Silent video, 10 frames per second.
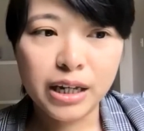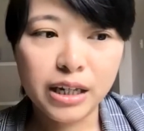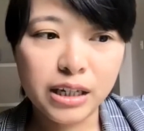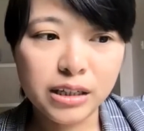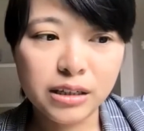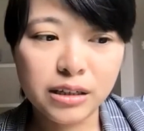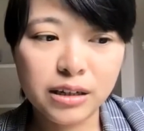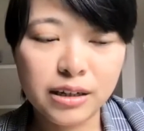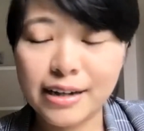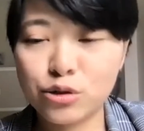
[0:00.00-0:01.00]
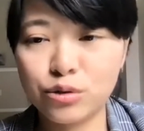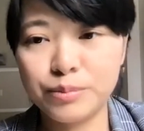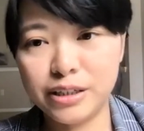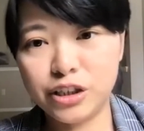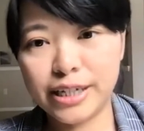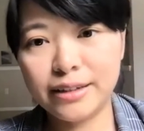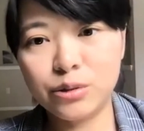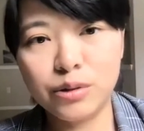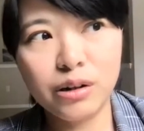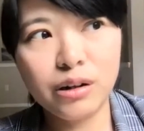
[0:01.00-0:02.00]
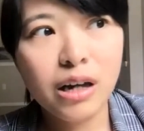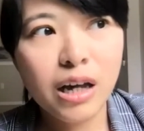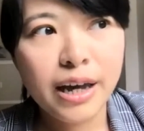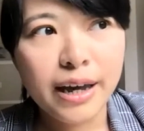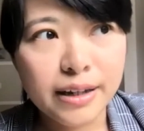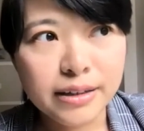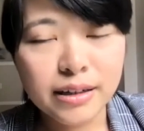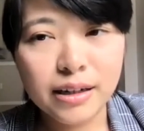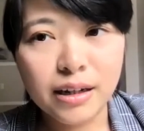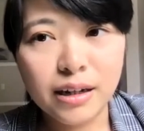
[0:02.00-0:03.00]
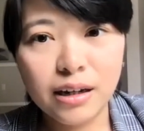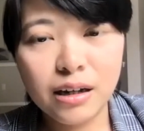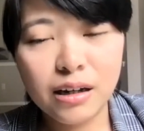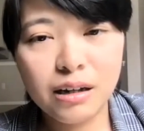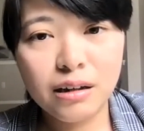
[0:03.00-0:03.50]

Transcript: in classroom in general. And uh,